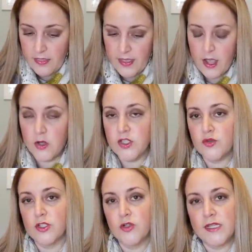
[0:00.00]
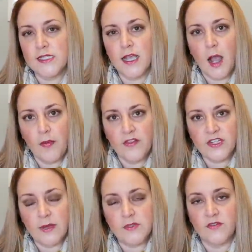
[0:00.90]
They host retreats a couple of
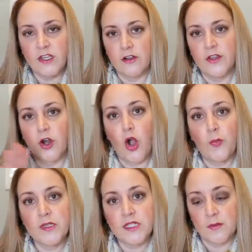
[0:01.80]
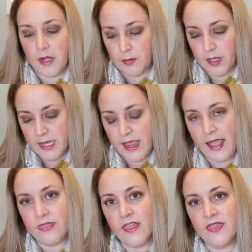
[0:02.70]
times a year that are open to the public,
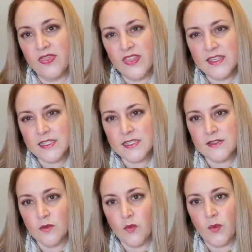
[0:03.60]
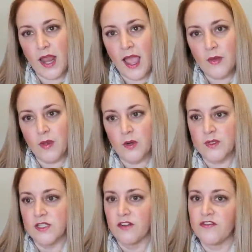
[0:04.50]
and then this, when I went,
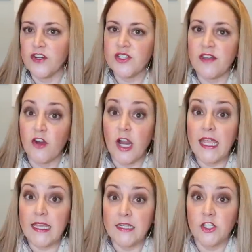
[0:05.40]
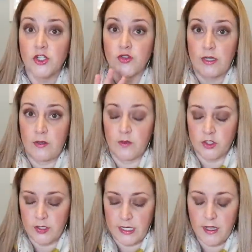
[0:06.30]
was their first ever industry
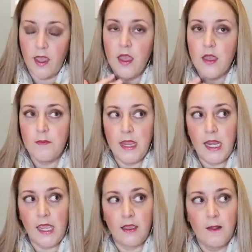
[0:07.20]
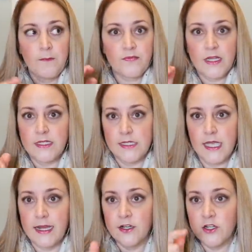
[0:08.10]
retreat, meaning
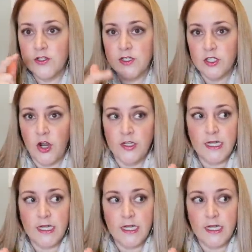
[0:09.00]
designers, yarn